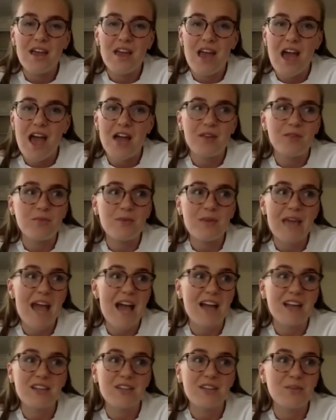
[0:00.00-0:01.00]
And we
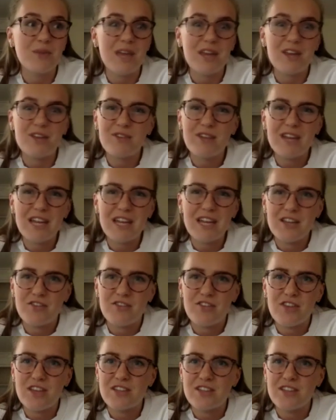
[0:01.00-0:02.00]
had a really good
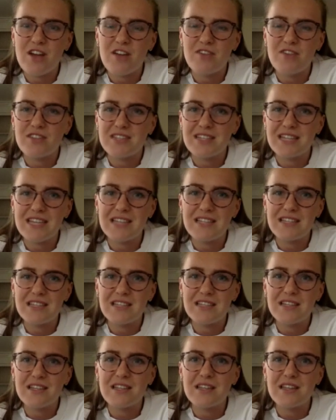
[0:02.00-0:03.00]
first half of the
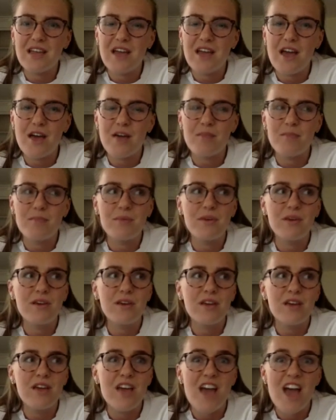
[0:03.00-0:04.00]
season. And
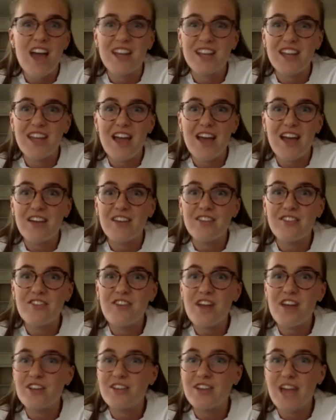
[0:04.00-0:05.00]
the
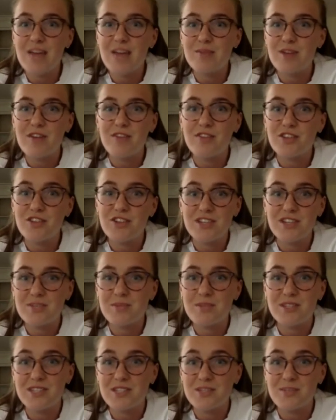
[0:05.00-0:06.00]
final games after
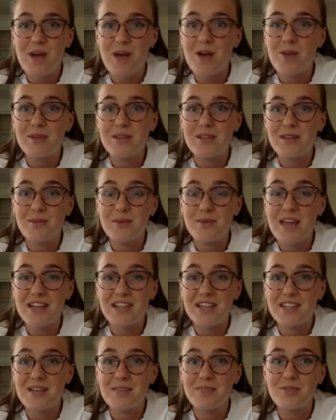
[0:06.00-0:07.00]
Christmas as well, we
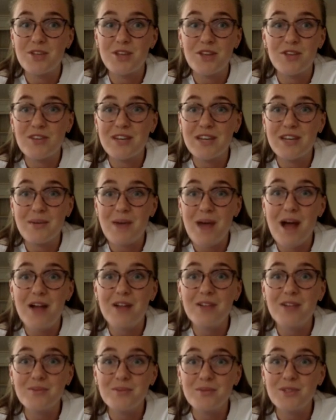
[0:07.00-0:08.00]
ended up doing really well,
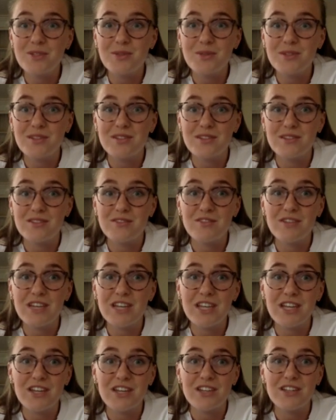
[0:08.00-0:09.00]
which was really
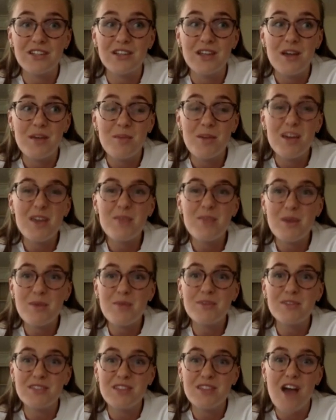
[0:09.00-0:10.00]
good. But it
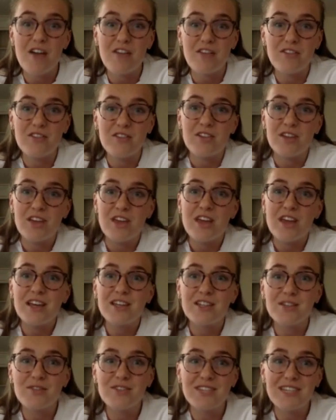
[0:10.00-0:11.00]
was tough
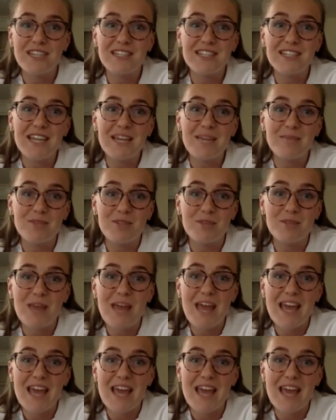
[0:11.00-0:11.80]
because obviously teams you play